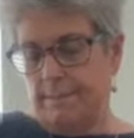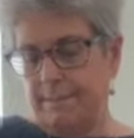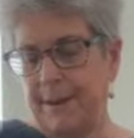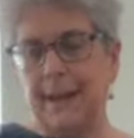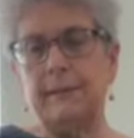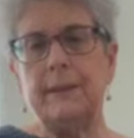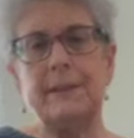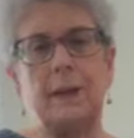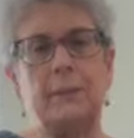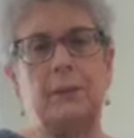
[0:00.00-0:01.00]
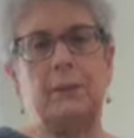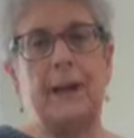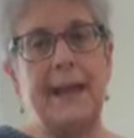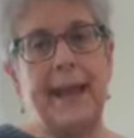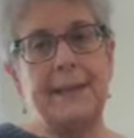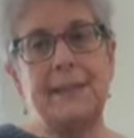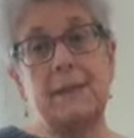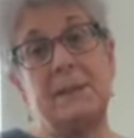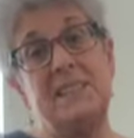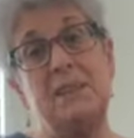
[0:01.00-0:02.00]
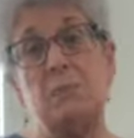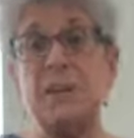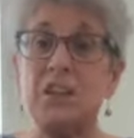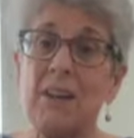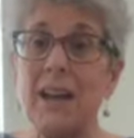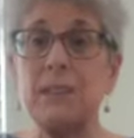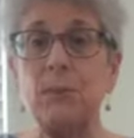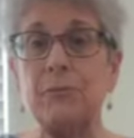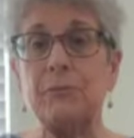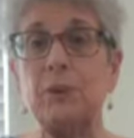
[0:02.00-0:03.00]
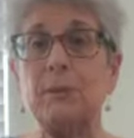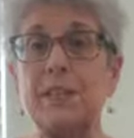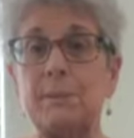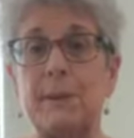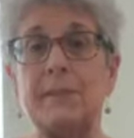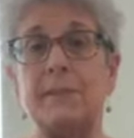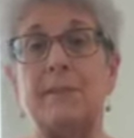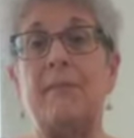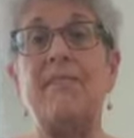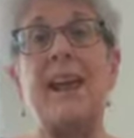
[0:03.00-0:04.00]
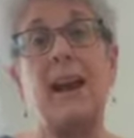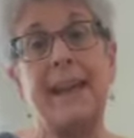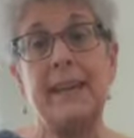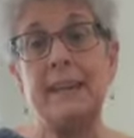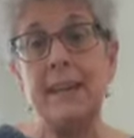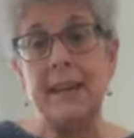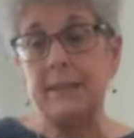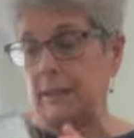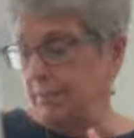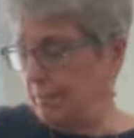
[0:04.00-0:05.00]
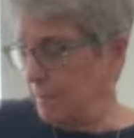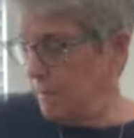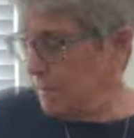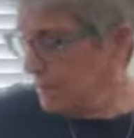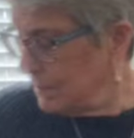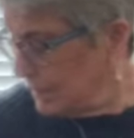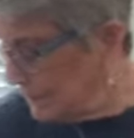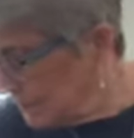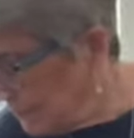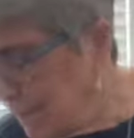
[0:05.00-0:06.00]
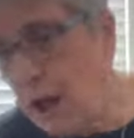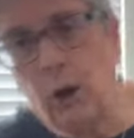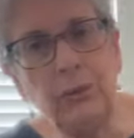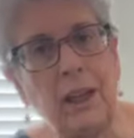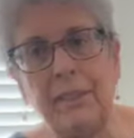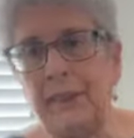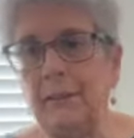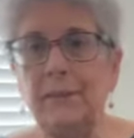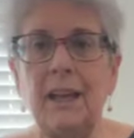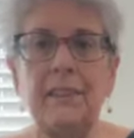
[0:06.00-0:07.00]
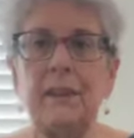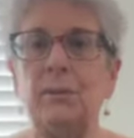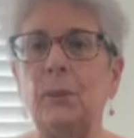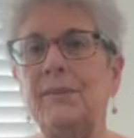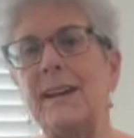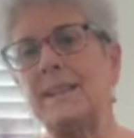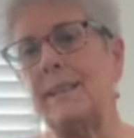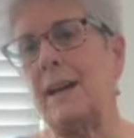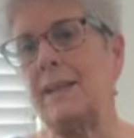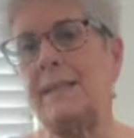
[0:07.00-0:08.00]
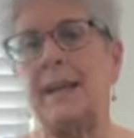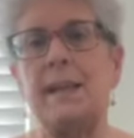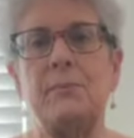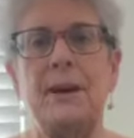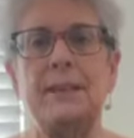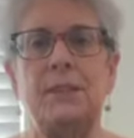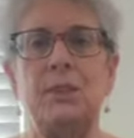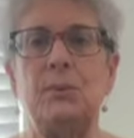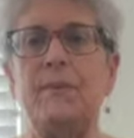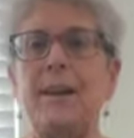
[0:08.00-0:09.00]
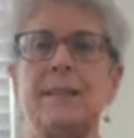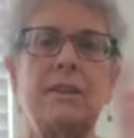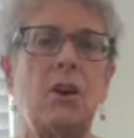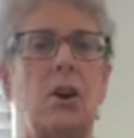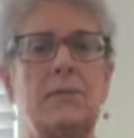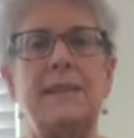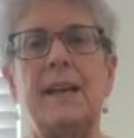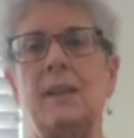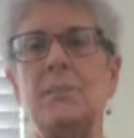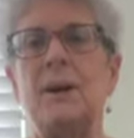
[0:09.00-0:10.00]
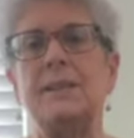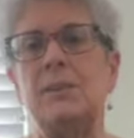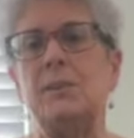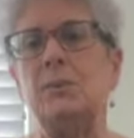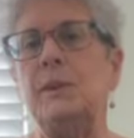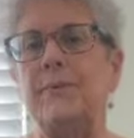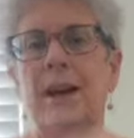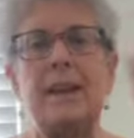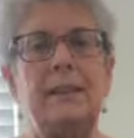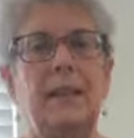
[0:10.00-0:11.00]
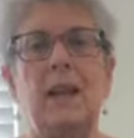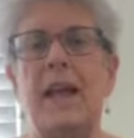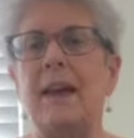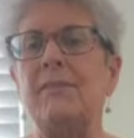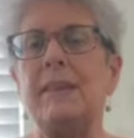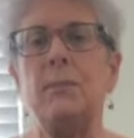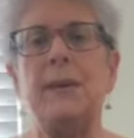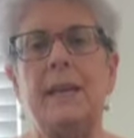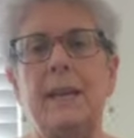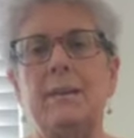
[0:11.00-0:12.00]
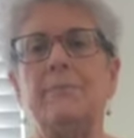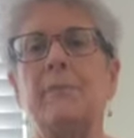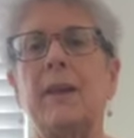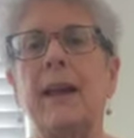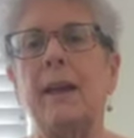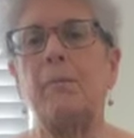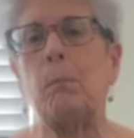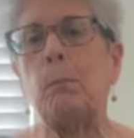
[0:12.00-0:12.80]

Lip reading: back in the summer, I asked him, I said, what do you guys want for Christmas that I can knit? Oh, nothing. We've got socks out of the wazoo. We've got scarves out of the wazoo. We've got everything we need, okay?